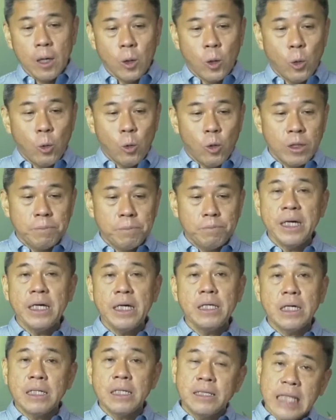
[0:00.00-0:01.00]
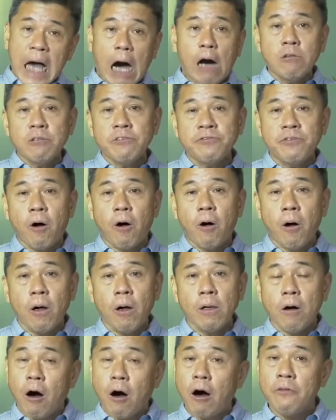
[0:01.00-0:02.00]
who would be the
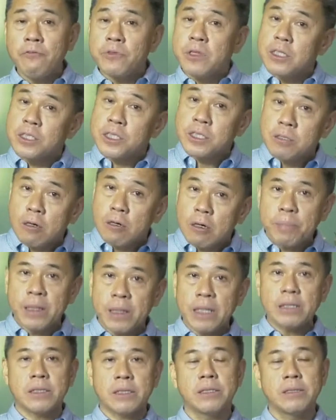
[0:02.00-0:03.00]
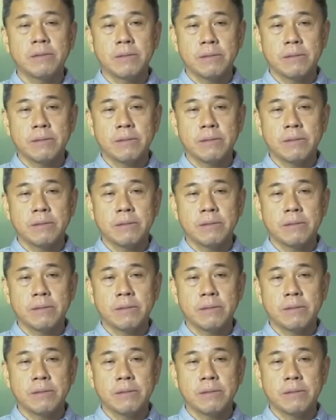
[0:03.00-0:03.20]
downfall of the serpent.